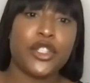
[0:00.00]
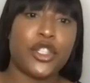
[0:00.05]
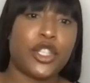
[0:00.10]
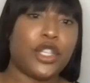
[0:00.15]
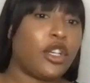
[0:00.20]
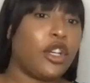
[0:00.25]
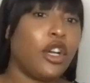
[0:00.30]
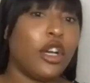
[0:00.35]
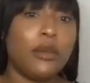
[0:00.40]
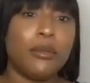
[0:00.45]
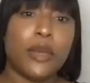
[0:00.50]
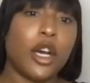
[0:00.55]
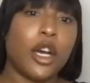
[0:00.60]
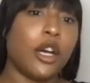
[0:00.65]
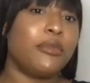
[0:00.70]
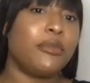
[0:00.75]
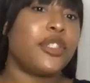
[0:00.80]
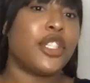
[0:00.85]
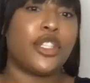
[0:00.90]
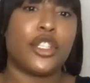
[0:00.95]
to come
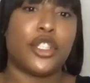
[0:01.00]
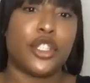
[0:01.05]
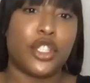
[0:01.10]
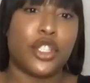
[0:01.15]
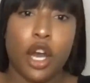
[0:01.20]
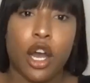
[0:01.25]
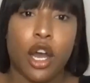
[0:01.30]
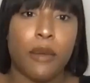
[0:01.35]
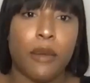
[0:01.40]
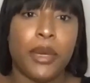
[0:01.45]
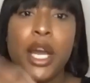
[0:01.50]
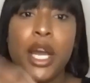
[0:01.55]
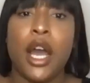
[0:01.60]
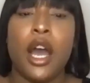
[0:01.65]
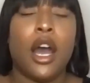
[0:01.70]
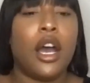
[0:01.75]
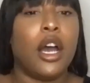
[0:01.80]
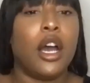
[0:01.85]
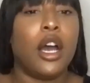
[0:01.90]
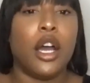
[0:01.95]
up to the top
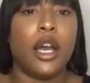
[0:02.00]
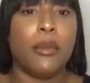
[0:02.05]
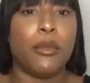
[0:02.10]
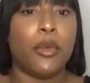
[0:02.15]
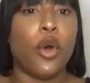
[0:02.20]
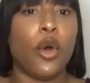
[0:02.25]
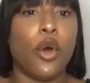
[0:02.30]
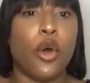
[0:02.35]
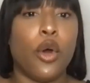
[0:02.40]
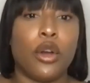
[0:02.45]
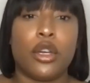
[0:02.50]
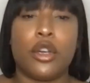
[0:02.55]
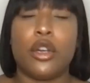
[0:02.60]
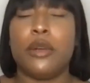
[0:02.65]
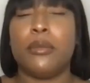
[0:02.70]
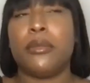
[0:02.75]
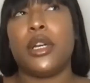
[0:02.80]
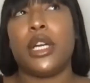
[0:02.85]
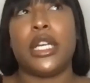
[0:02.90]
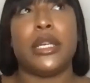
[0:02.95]
or
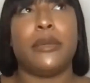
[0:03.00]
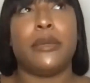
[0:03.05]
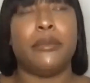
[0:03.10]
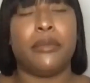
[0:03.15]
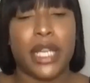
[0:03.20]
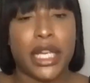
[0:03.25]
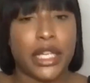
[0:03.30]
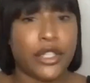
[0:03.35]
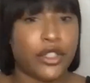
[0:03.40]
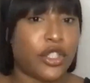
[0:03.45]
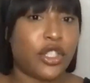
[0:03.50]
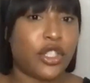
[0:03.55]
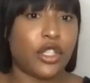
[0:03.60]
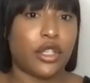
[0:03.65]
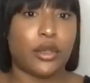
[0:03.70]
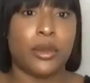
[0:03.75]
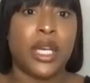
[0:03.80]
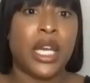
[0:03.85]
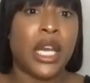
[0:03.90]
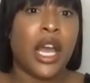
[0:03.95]
come
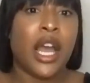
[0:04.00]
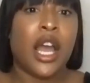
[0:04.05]
into,